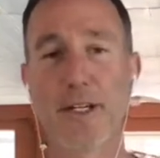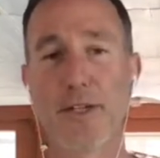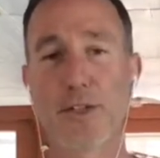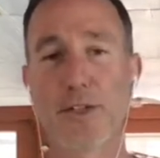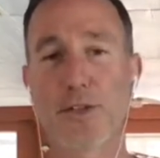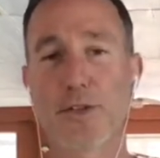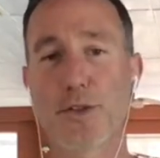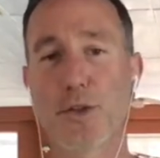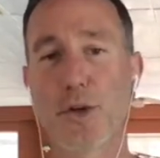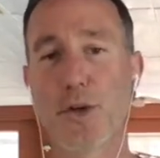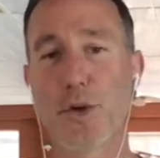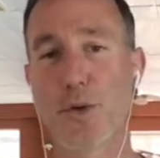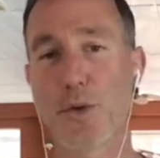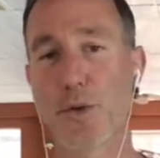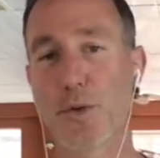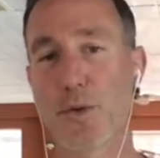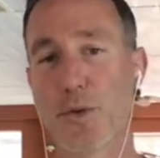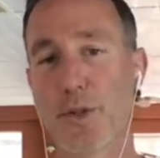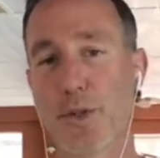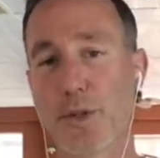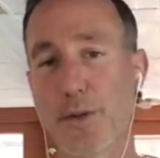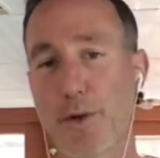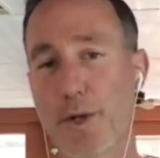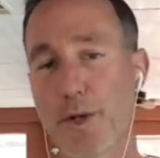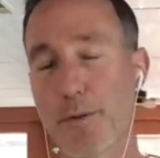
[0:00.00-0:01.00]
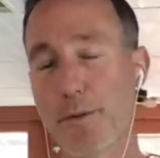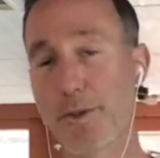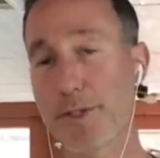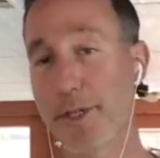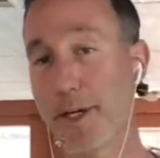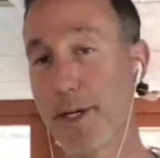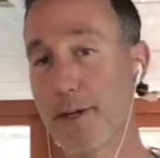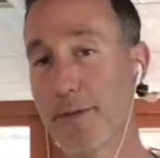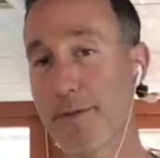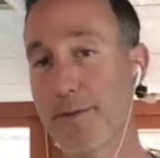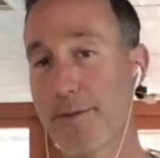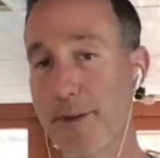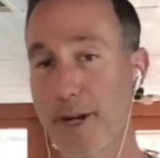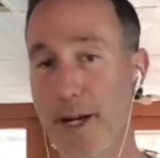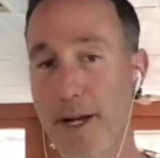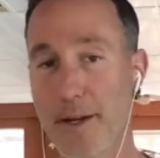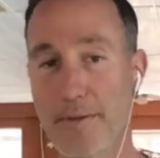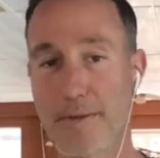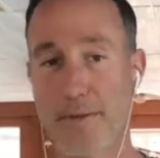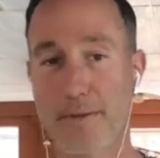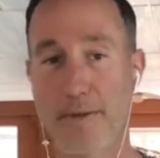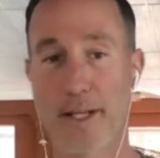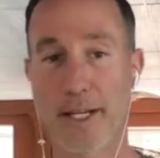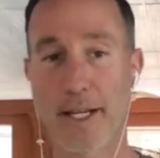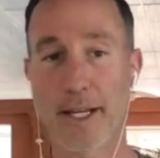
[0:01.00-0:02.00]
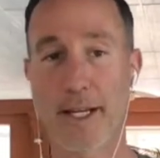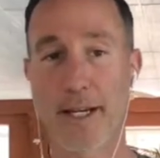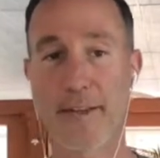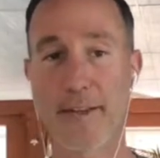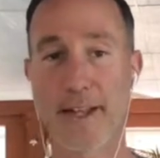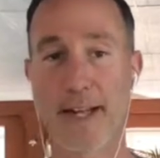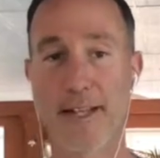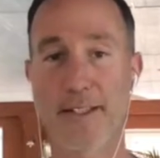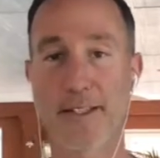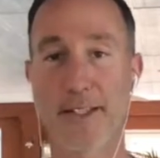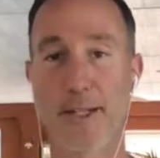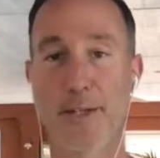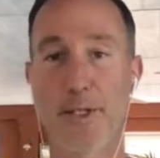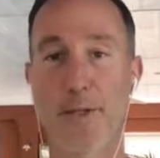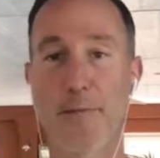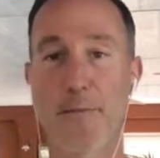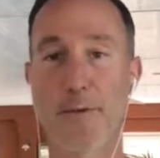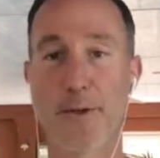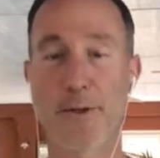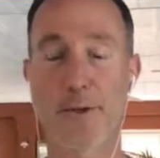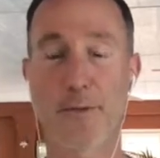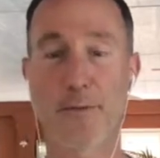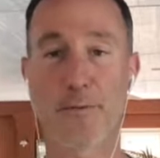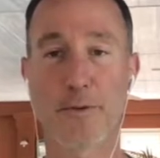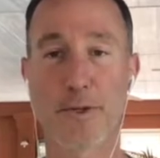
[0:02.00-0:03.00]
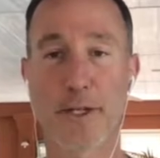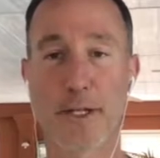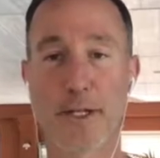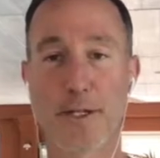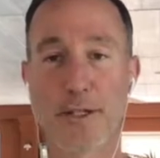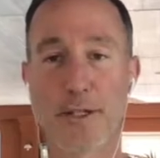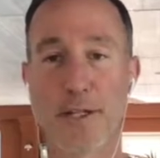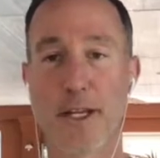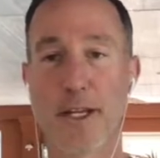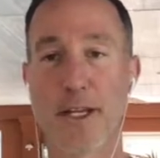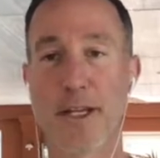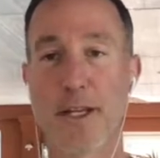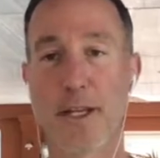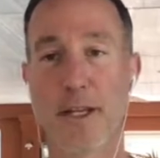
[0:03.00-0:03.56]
So the total was 105, and that's insufficient funds.